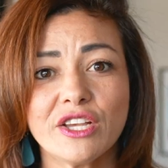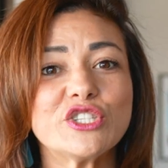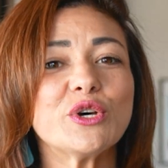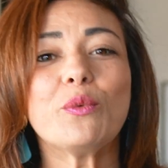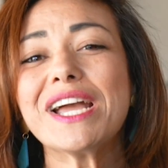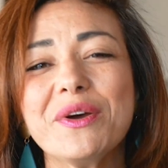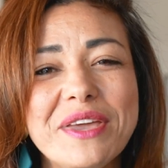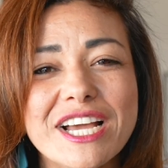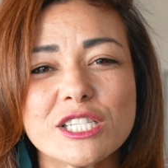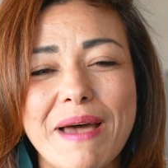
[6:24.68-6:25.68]
So what can
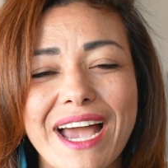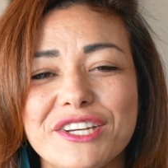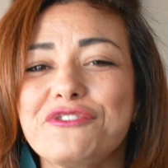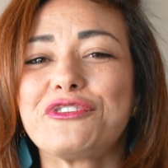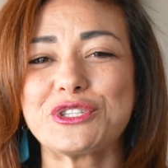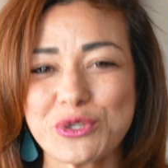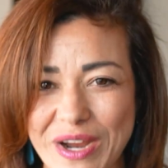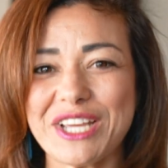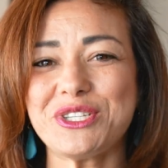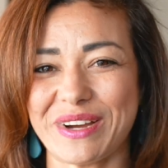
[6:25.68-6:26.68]
we expect for
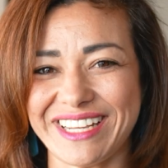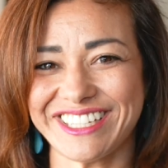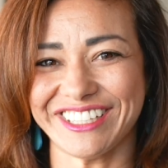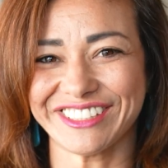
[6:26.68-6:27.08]
2022?